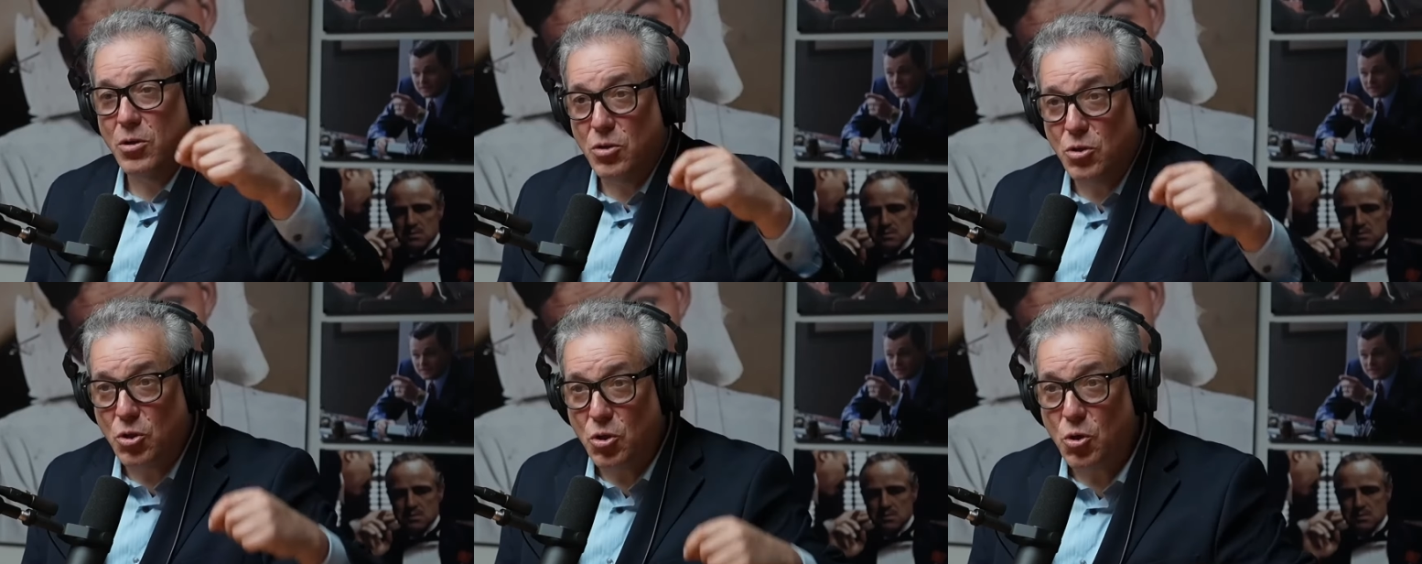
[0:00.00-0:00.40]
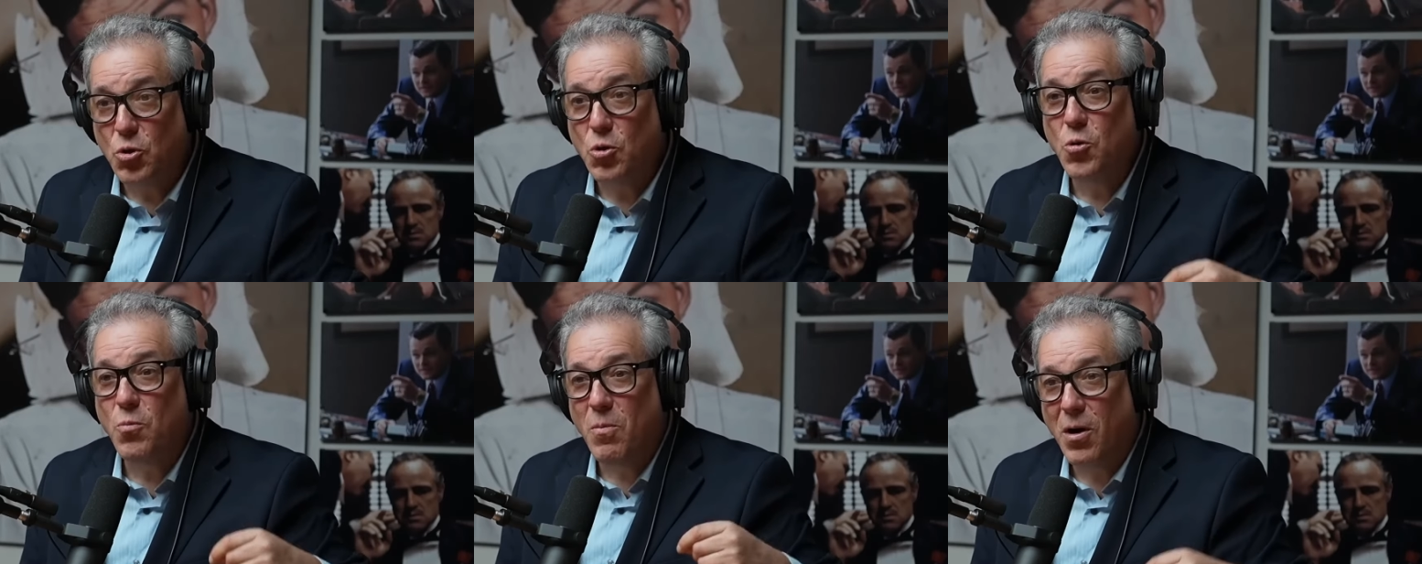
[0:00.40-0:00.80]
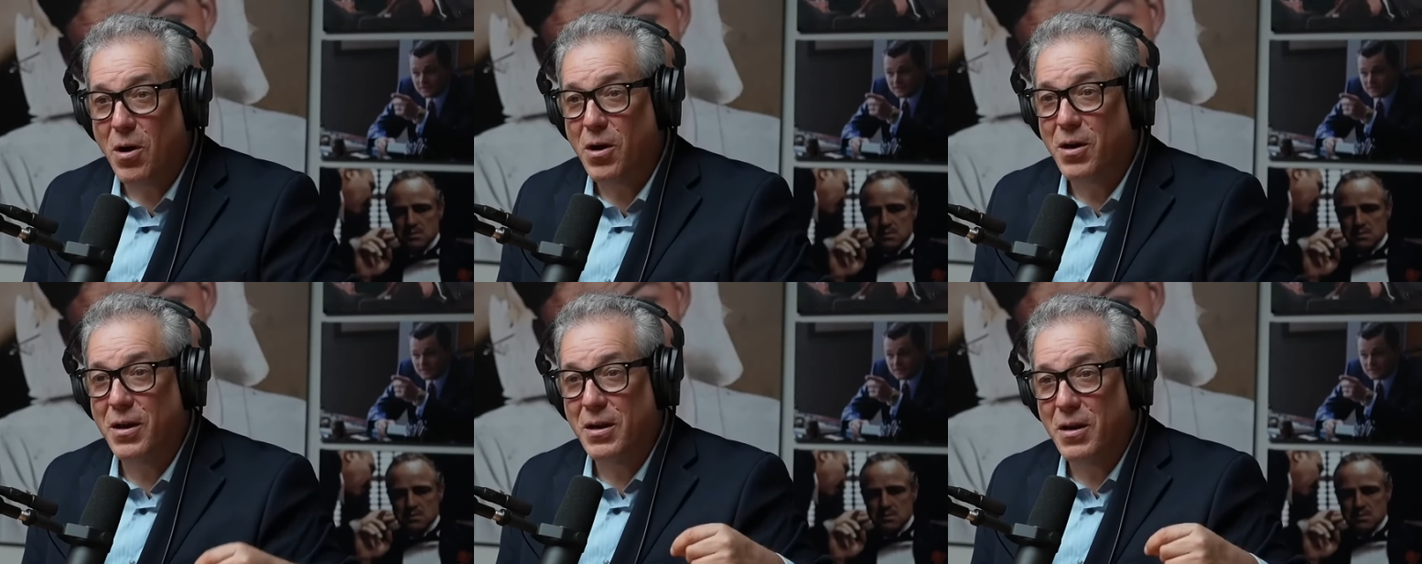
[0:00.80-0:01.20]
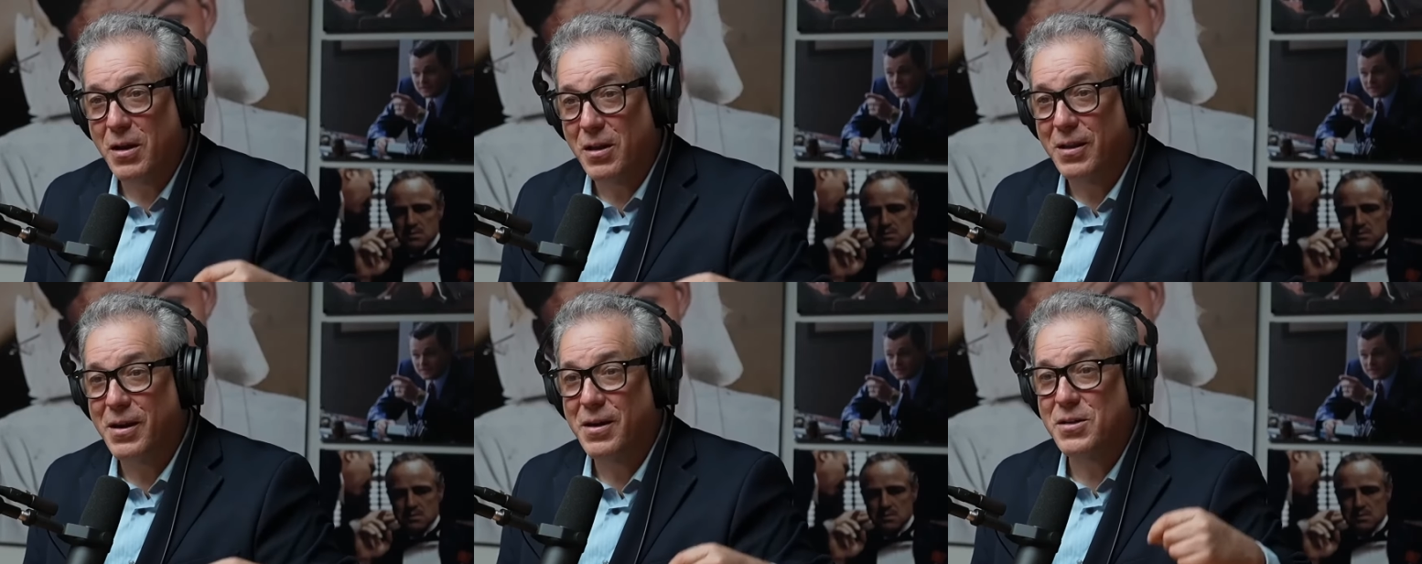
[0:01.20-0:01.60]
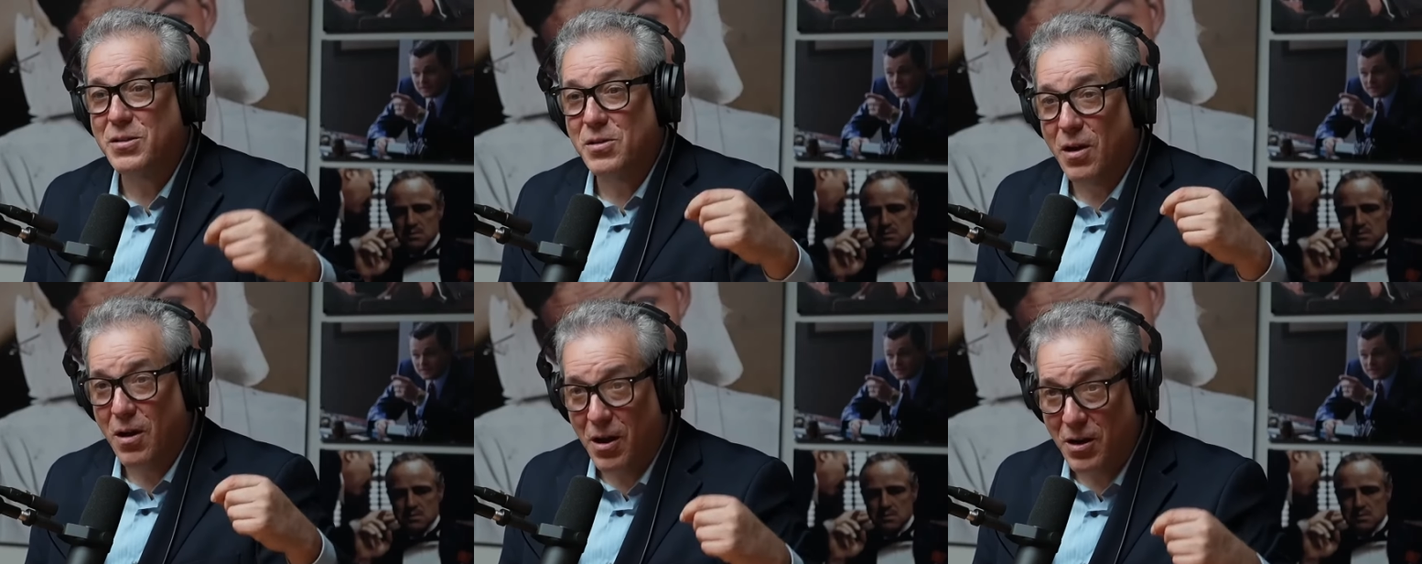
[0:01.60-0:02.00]
Speaker 1: to Mark and Claire's
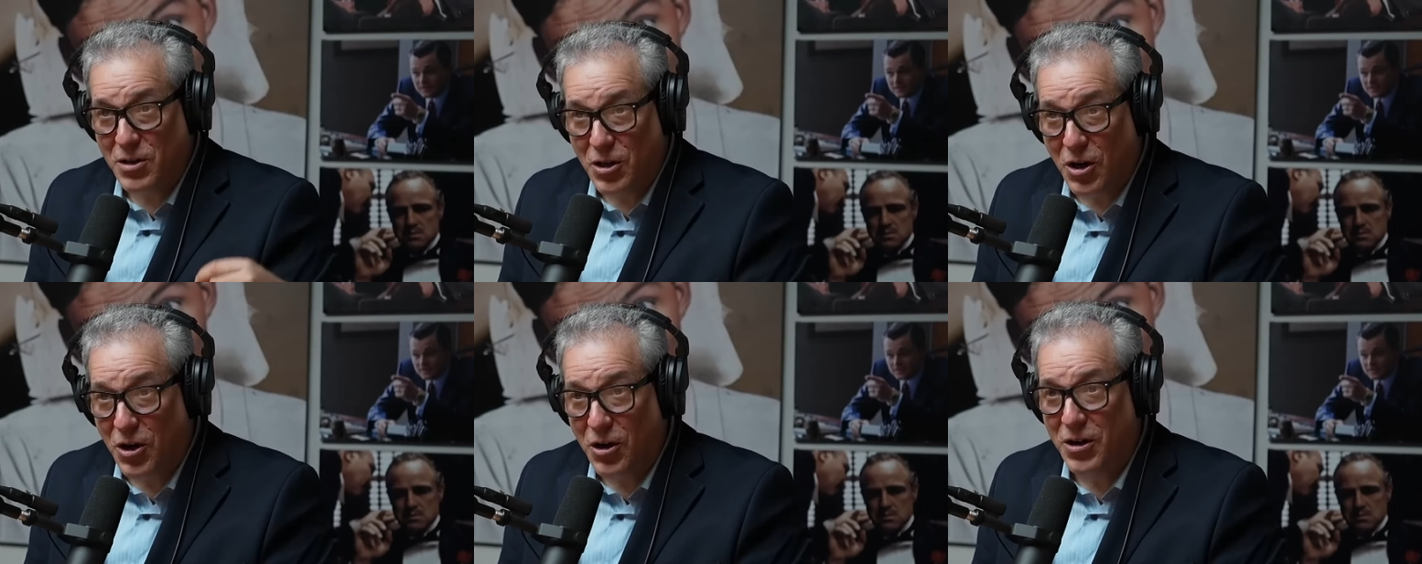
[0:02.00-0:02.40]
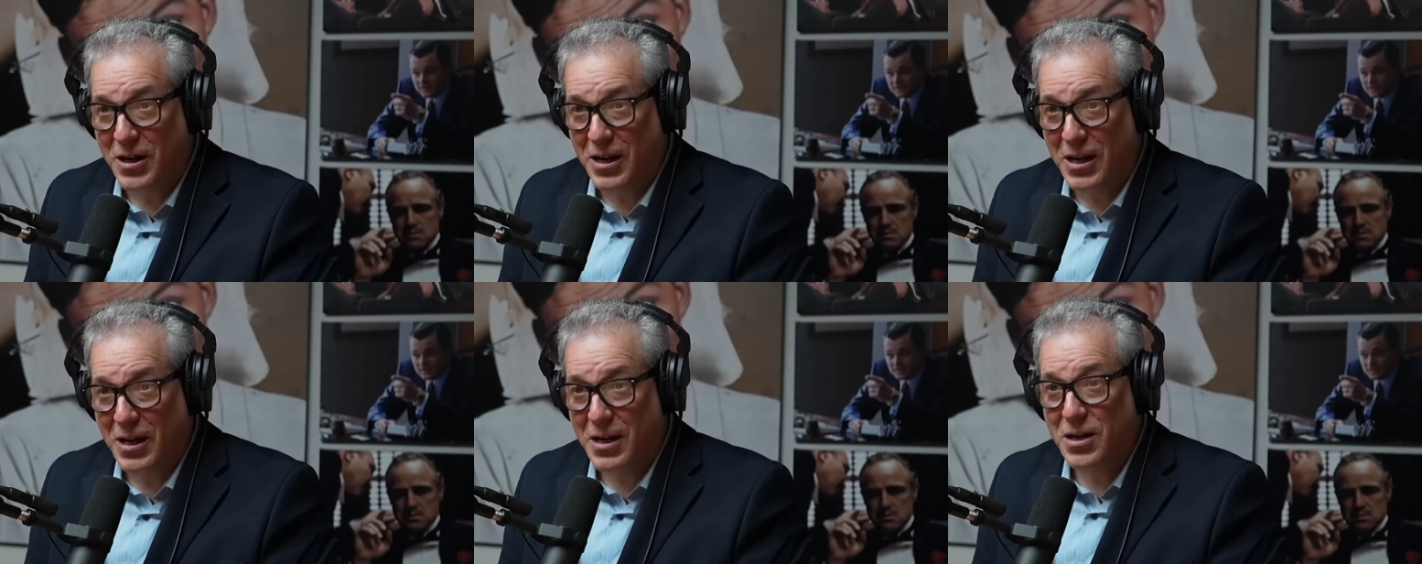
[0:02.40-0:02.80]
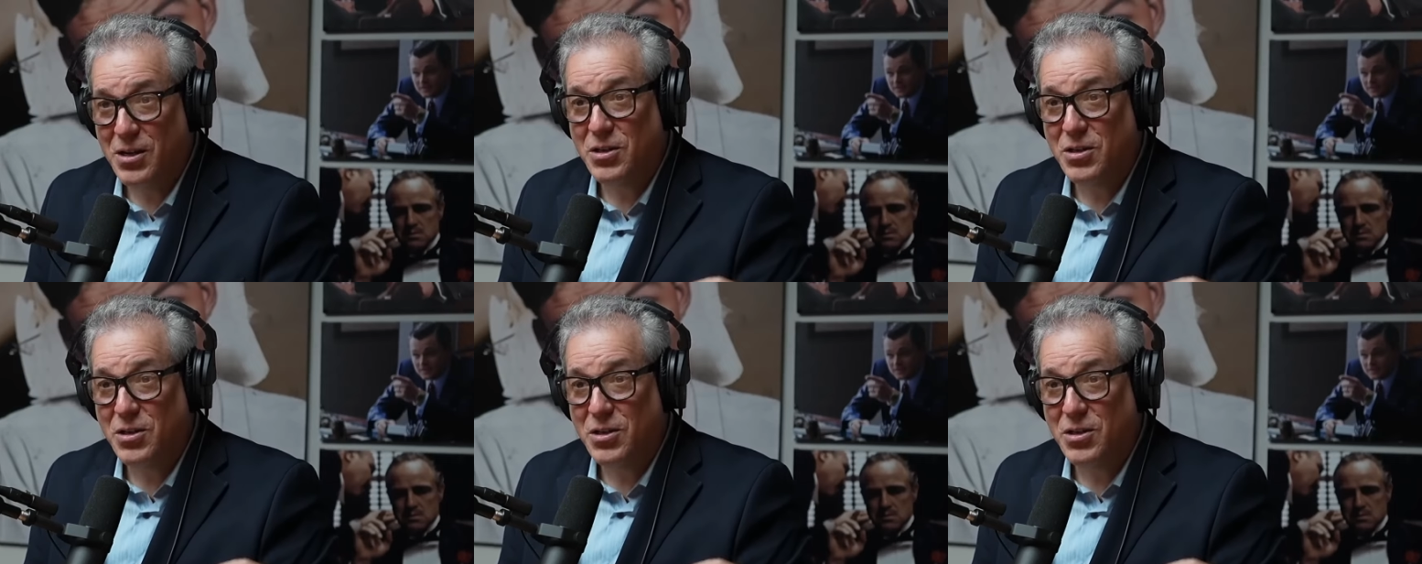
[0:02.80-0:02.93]
attorney